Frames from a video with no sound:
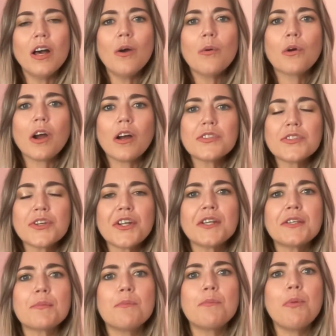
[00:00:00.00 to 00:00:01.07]
we're all starting
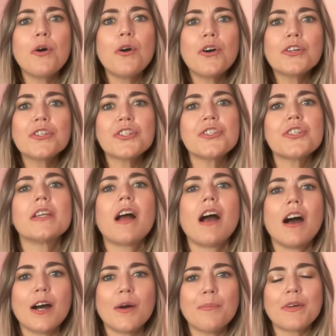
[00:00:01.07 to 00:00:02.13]
to push it
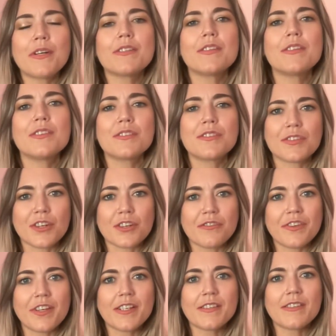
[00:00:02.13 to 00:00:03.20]
up to the
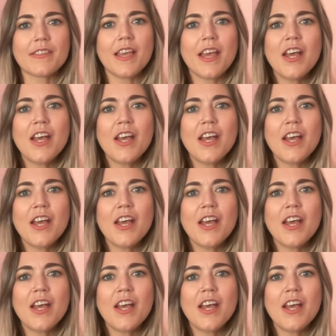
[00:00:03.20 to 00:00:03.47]
surface.